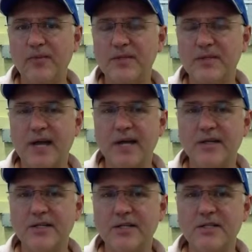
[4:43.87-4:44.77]
It's not
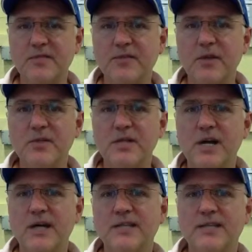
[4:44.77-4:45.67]
just a
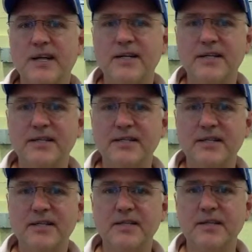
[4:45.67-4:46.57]
flowchart, it's not
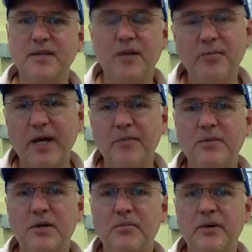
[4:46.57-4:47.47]
just a
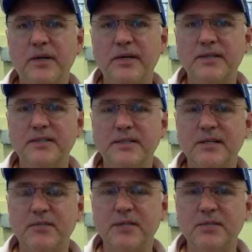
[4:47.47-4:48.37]
paper, but it's
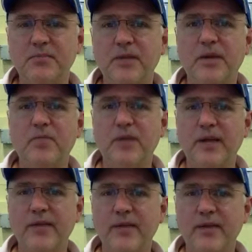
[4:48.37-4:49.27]
a much bigger
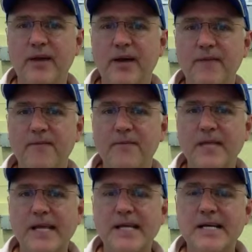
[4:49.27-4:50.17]
plan than that.
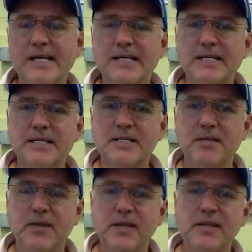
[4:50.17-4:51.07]

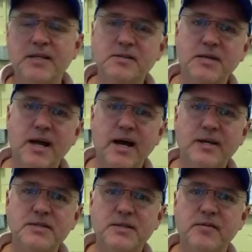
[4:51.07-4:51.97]
To make these
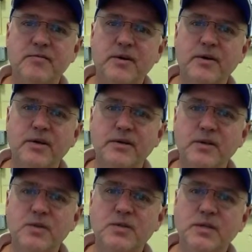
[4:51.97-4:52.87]
kinds of very
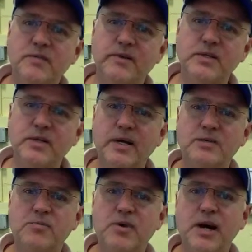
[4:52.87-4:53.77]
loose,
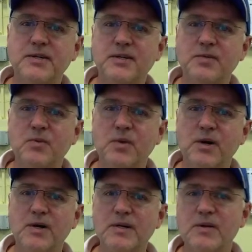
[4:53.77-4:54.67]
individualized projects
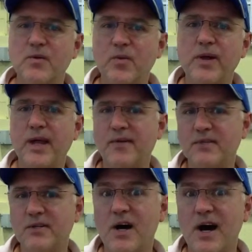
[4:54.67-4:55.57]
work, we
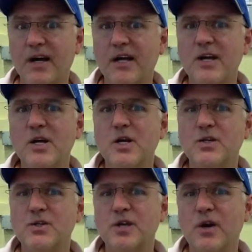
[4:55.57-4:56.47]
have to talk.
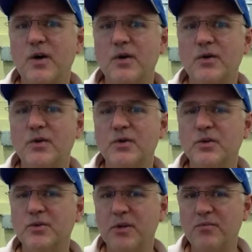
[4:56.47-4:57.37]

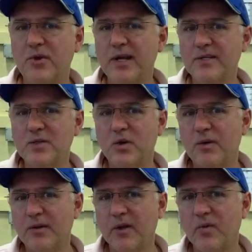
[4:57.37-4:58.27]
So be
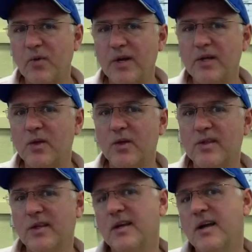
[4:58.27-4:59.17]
brainstorming what
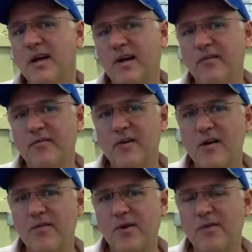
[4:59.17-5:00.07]
you're thinking of
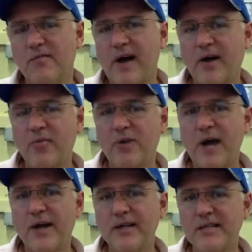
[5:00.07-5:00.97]
for a final
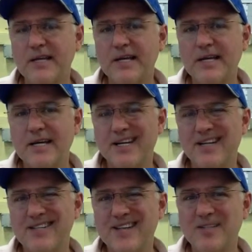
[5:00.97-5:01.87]
product.
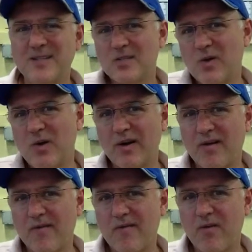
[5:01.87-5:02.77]
In a sense, it's sort
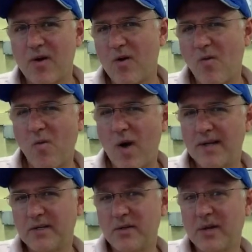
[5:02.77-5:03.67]
of,
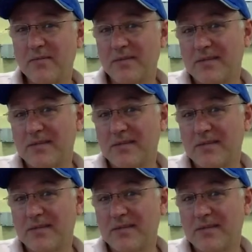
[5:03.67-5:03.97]
why did you come